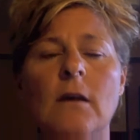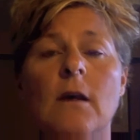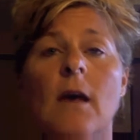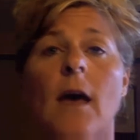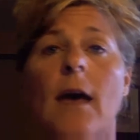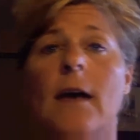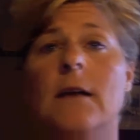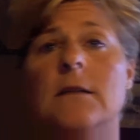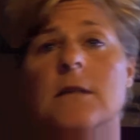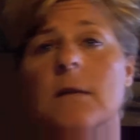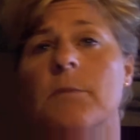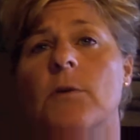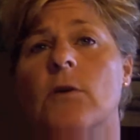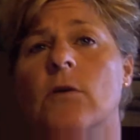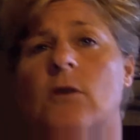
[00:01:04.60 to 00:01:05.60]

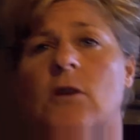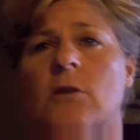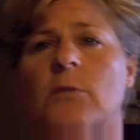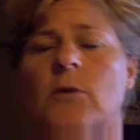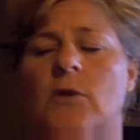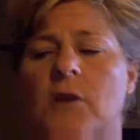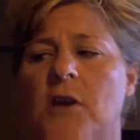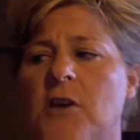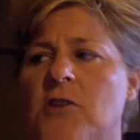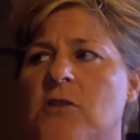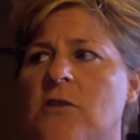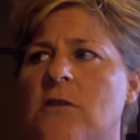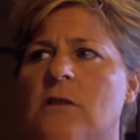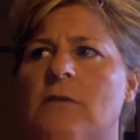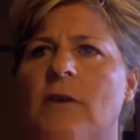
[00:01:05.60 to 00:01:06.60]
Atypical
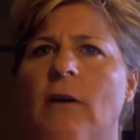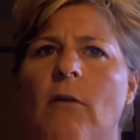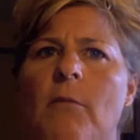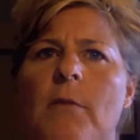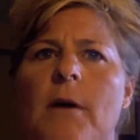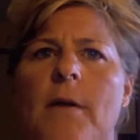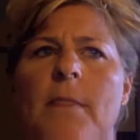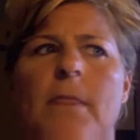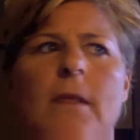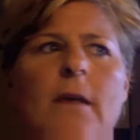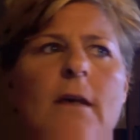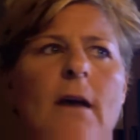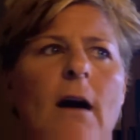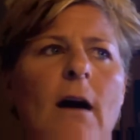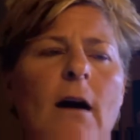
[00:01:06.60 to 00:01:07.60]
communication development,
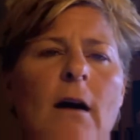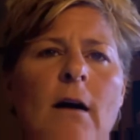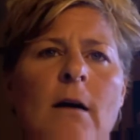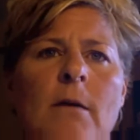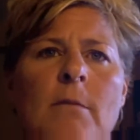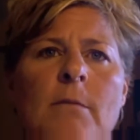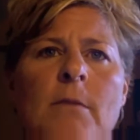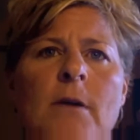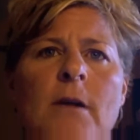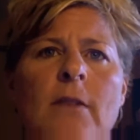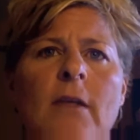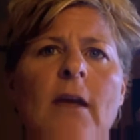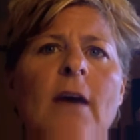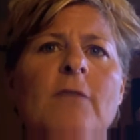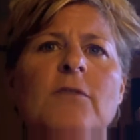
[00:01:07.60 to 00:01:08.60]

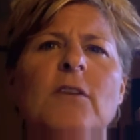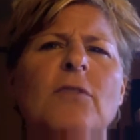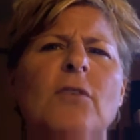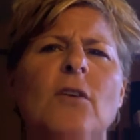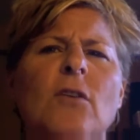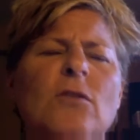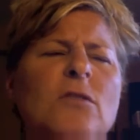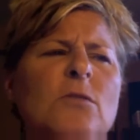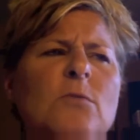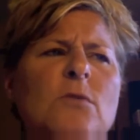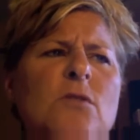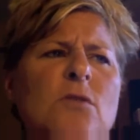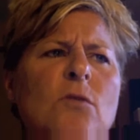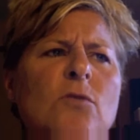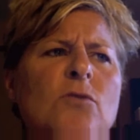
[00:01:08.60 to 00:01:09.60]
they have difficulty with
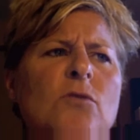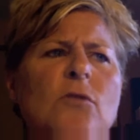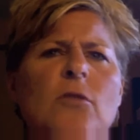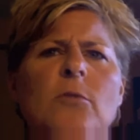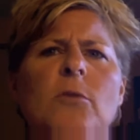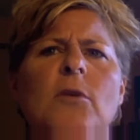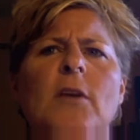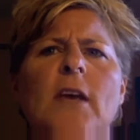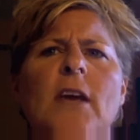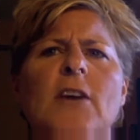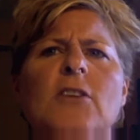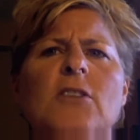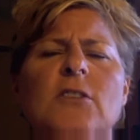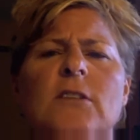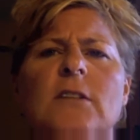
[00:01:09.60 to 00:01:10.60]
social
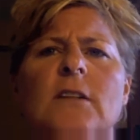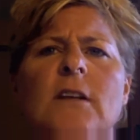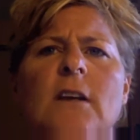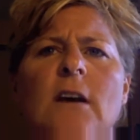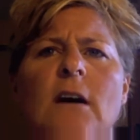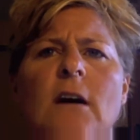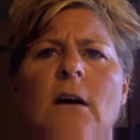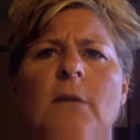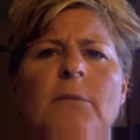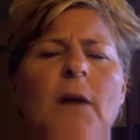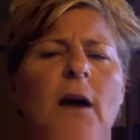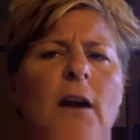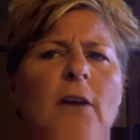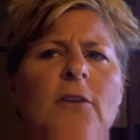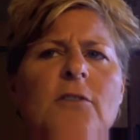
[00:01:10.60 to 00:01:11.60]
communication,
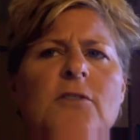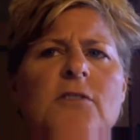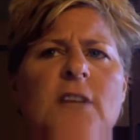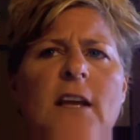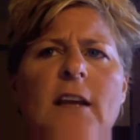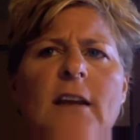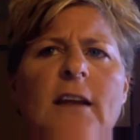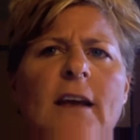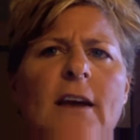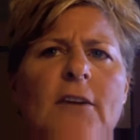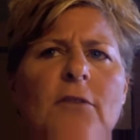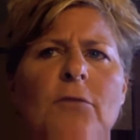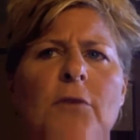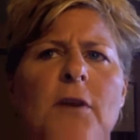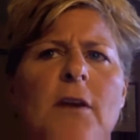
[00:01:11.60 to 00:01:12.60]
not understanding how
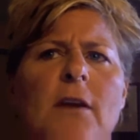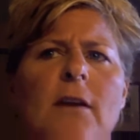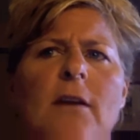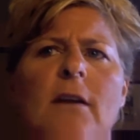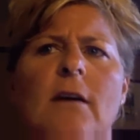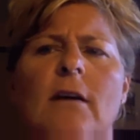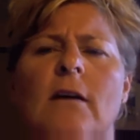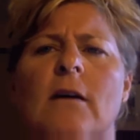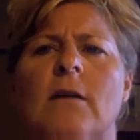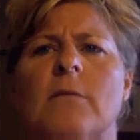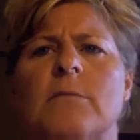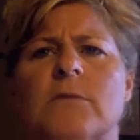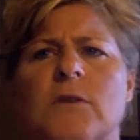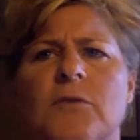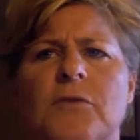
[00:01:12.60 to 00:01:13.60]
to read
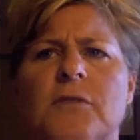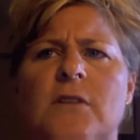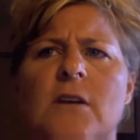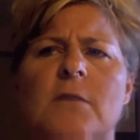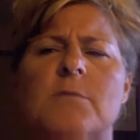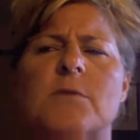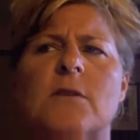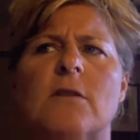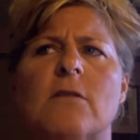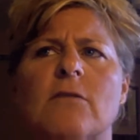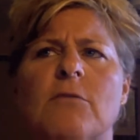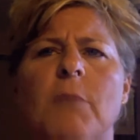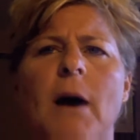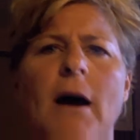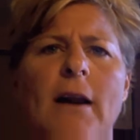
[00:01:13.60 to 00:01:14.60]
different types
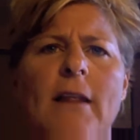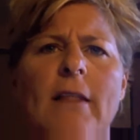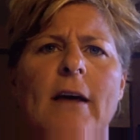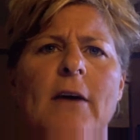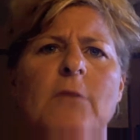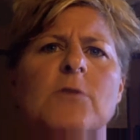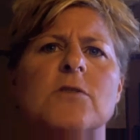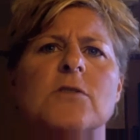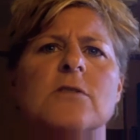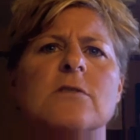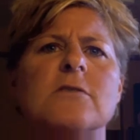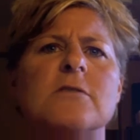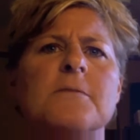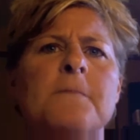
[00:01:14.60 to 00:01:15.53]
of body languages.